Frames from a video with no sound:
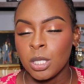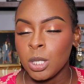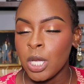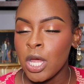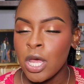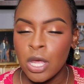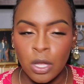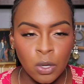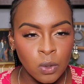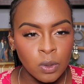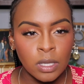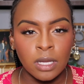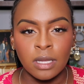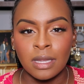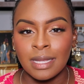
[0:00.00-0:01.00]

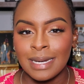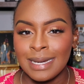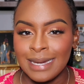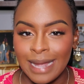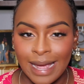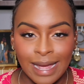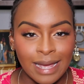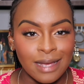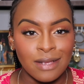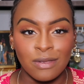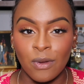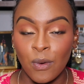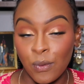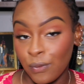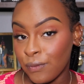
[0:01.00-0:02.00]
till the day is
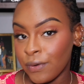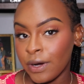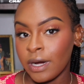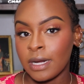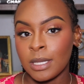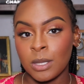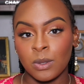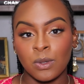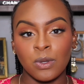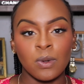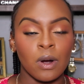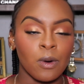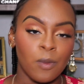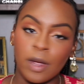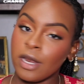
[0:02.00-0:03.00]
over, until you
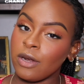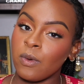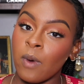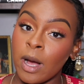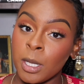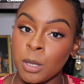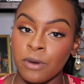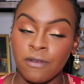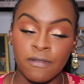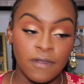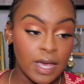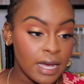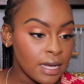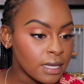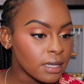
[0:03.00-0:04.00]
are ready to wash your
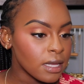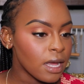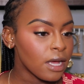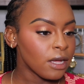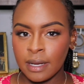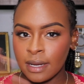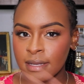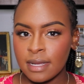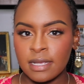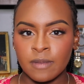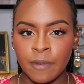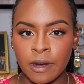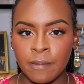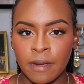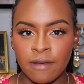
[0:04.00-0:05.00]
face. Because I
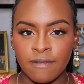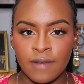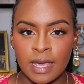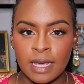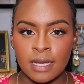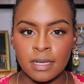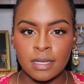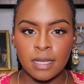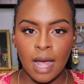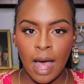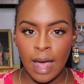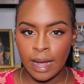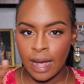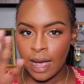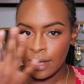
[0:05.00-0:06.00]
sprayed my face,
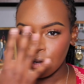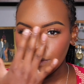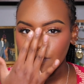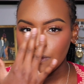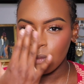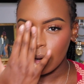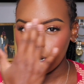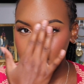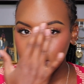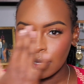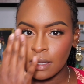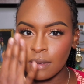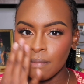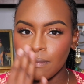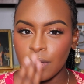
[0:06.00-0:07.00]
I kind of want
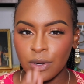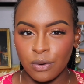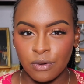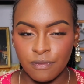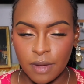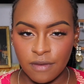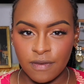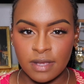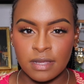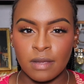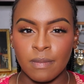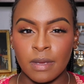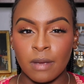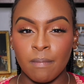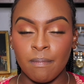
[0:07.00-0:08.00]
the middle of my face to
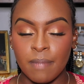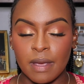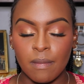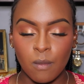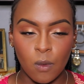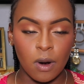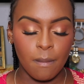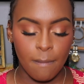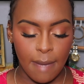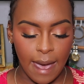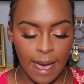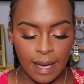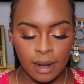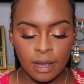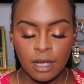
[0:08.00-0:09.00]
be a bit more
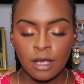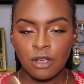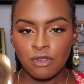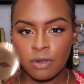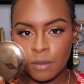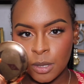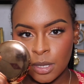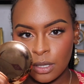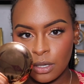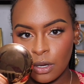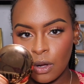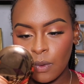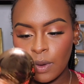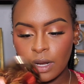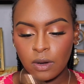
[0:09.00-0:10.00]
matte. So I'm just gonna
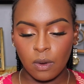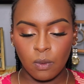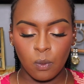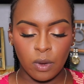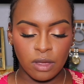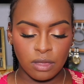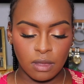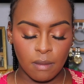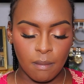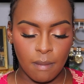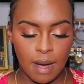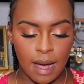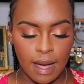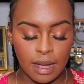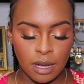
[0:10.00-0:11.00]
go in with
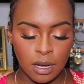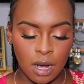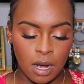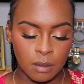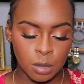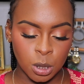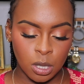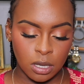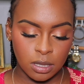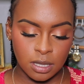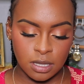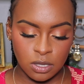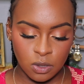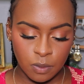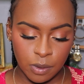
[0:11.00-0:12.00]
my
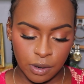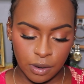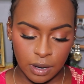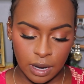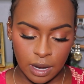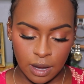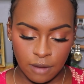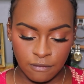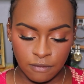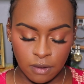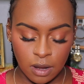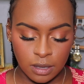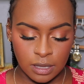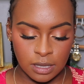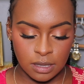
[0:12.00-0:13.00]
Charlotte Tilbury
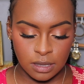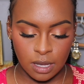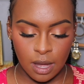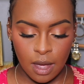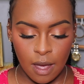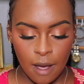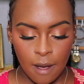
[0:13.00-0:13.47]
Flawless